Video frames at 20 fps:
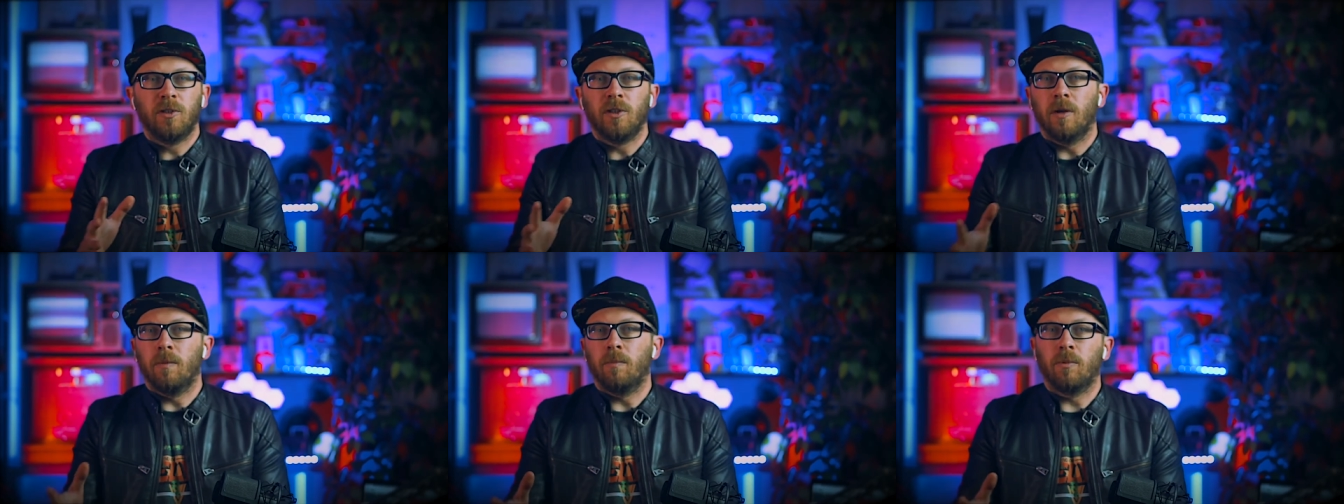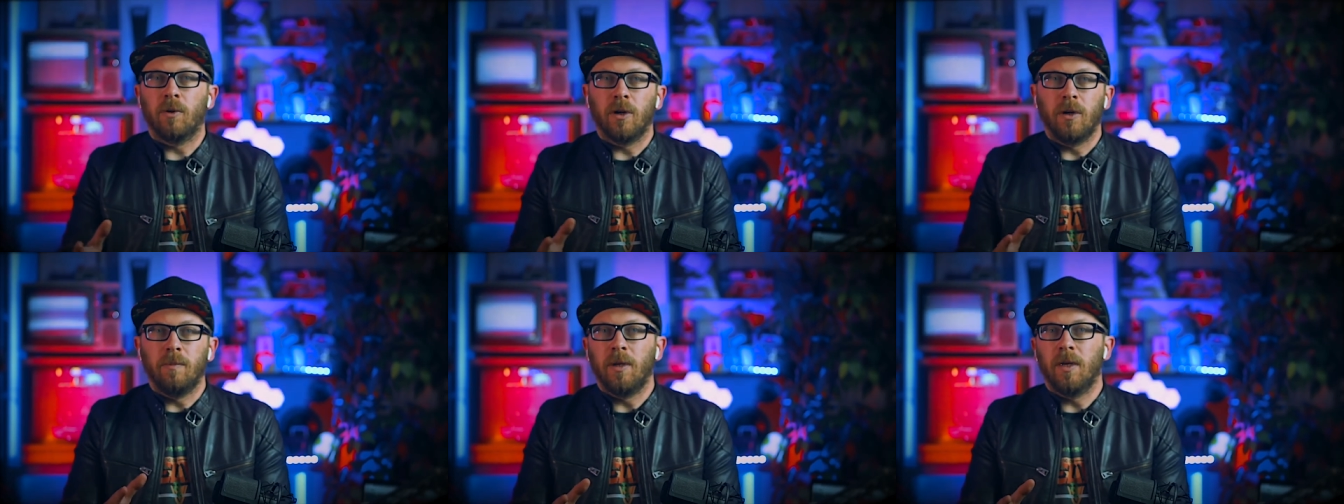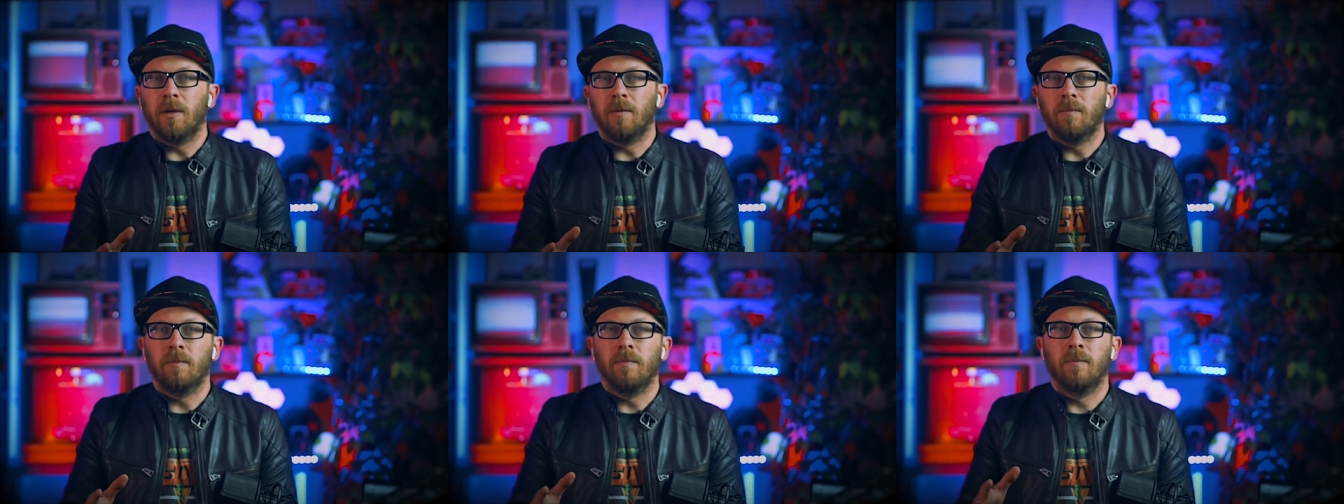some
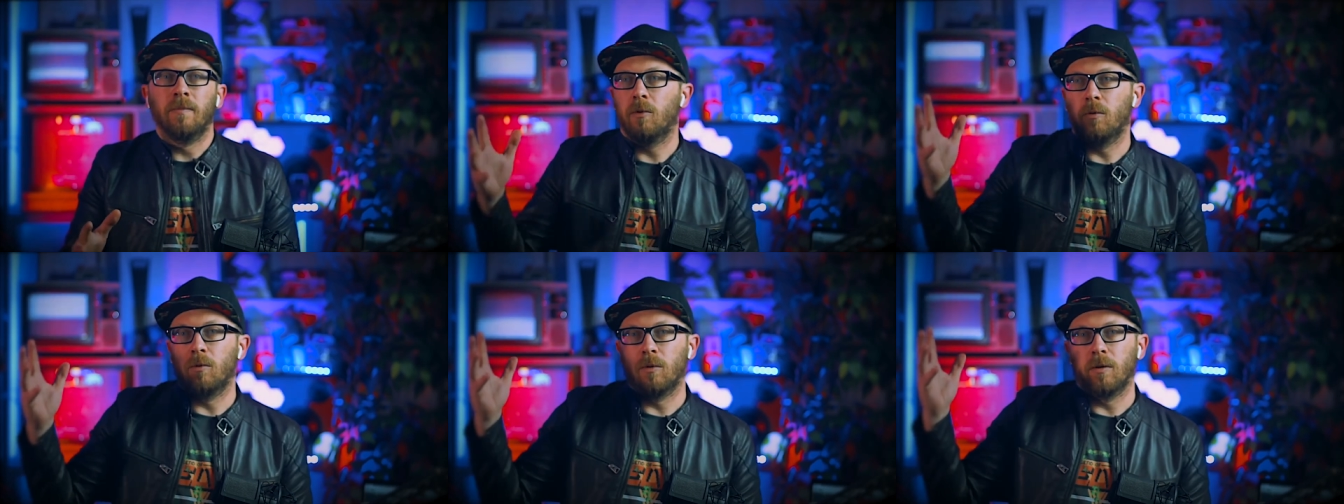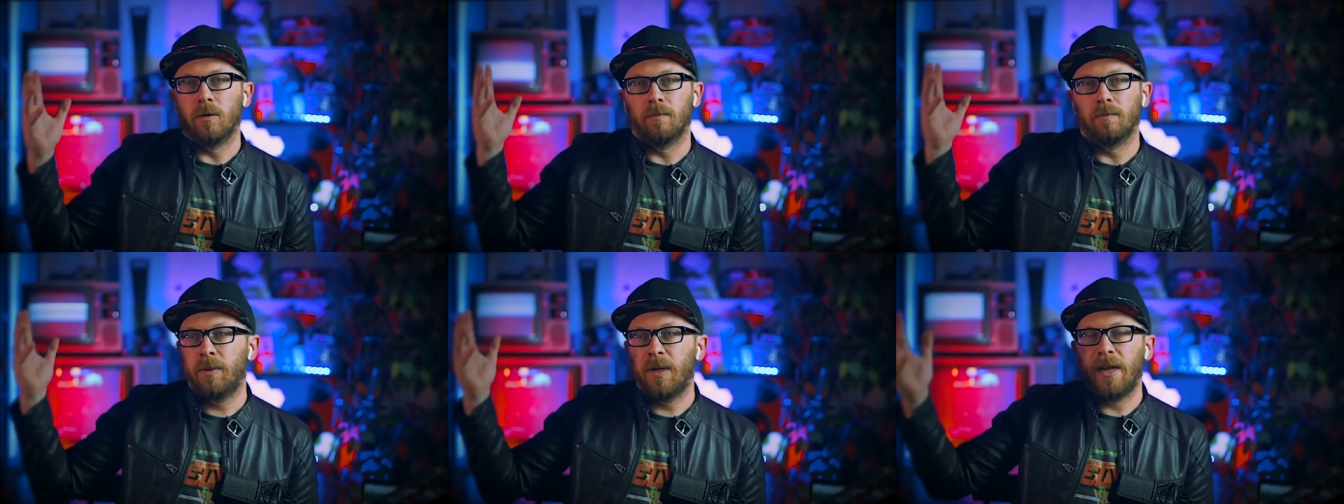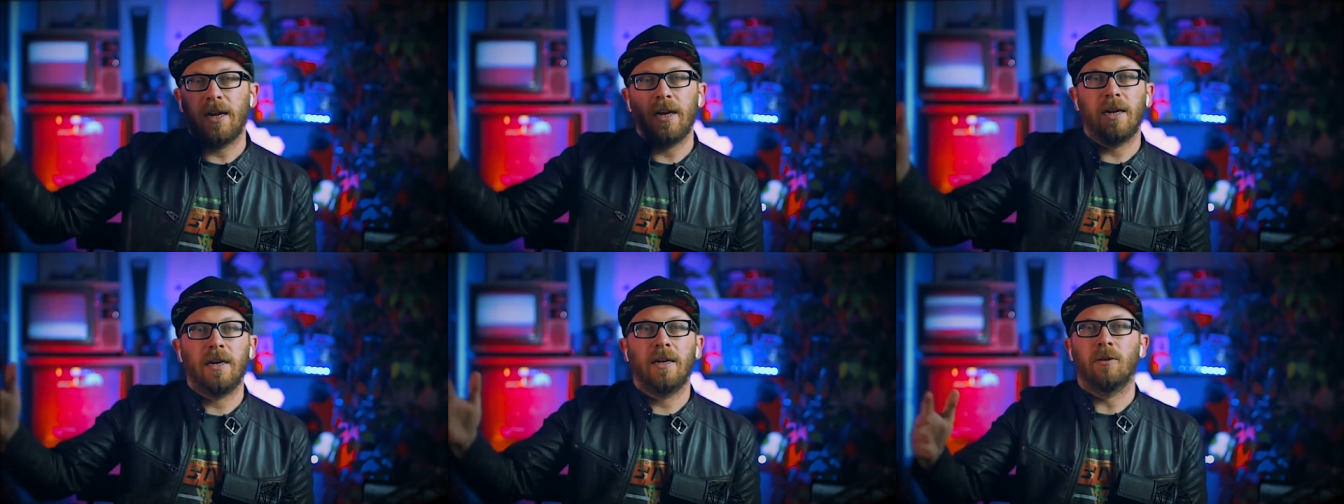premium or
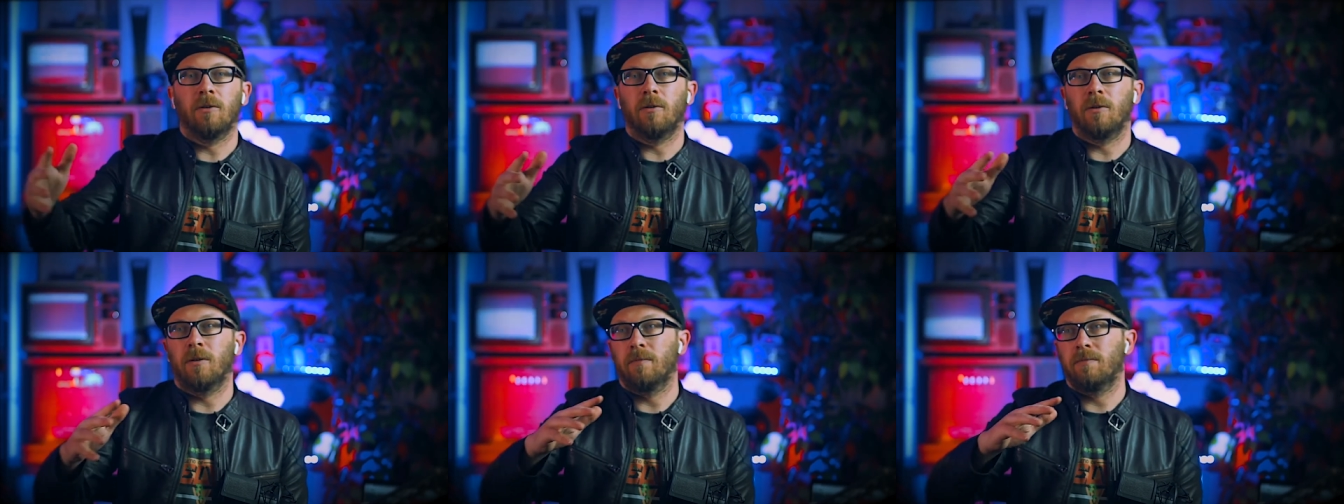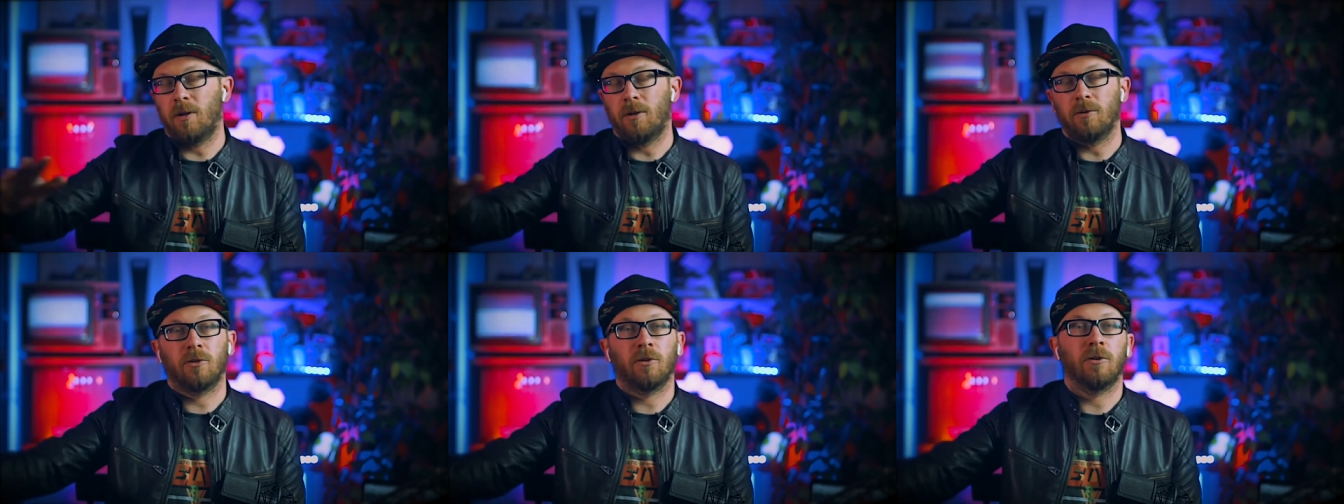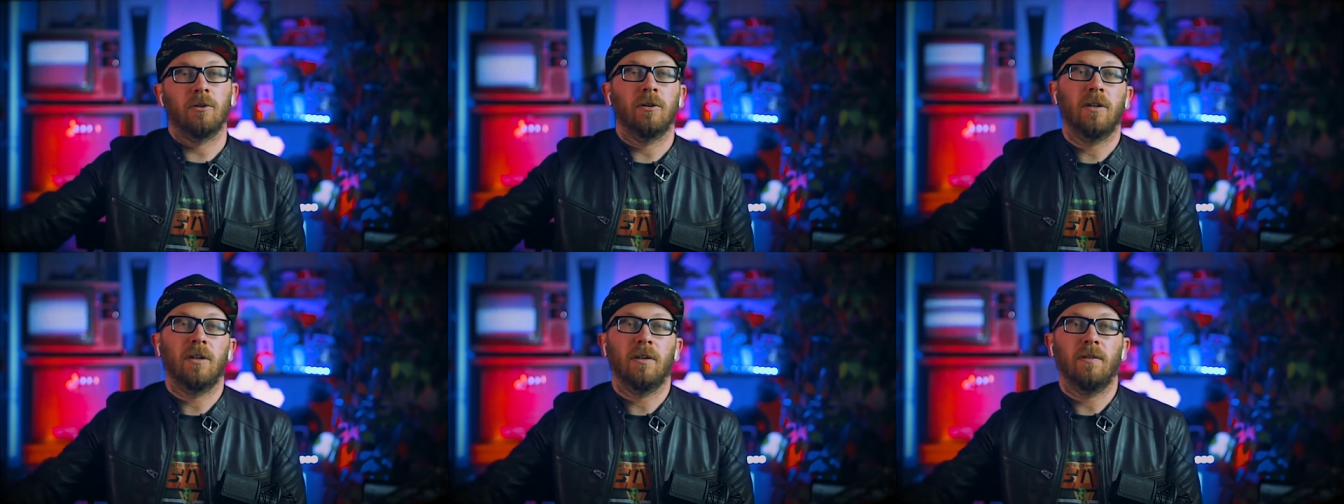paid or
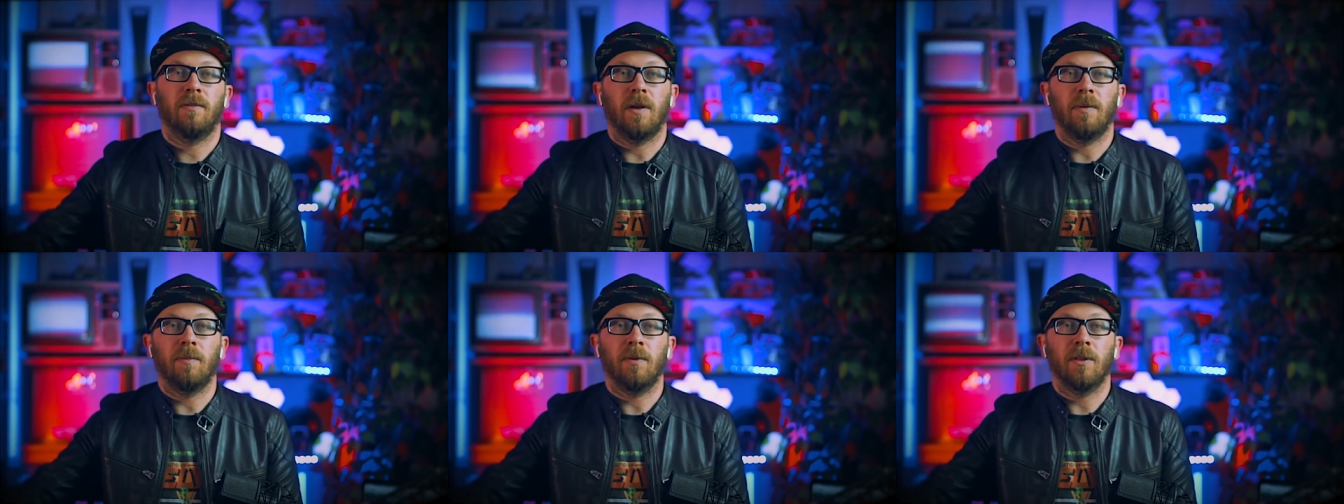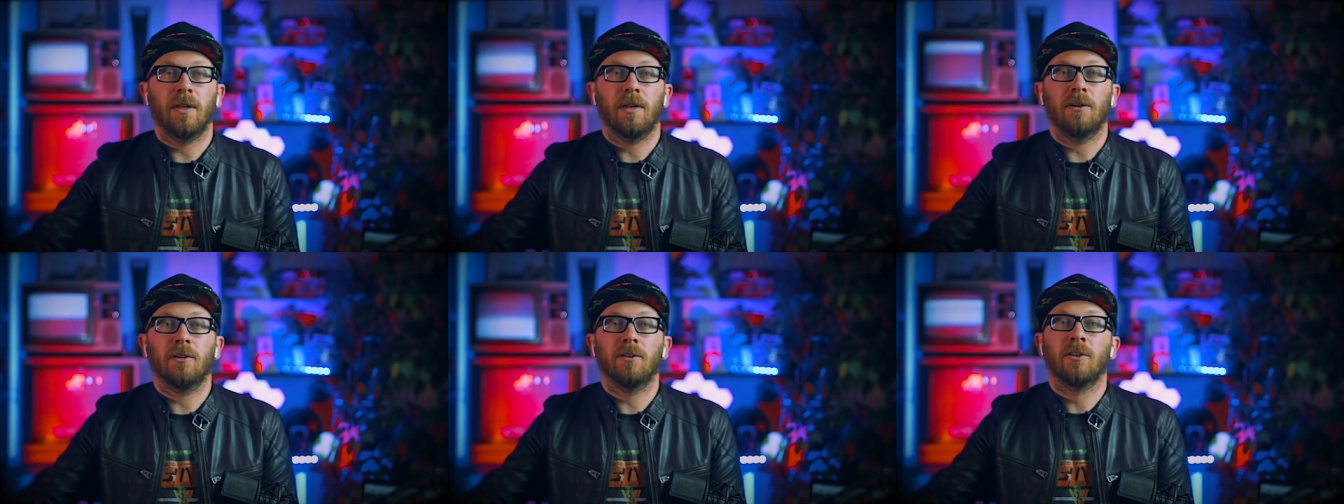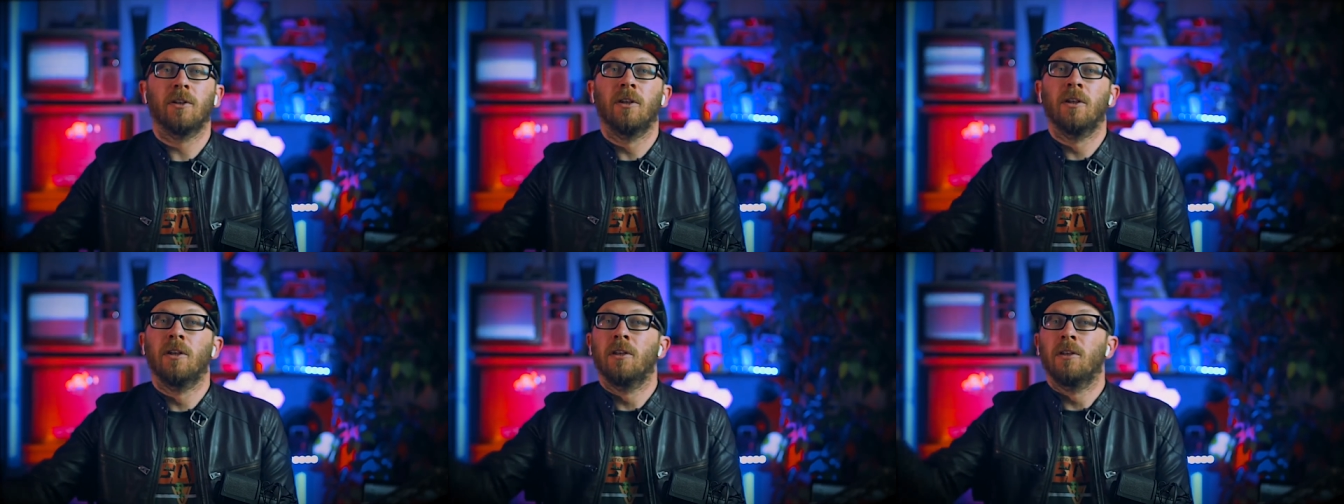alternative emulators,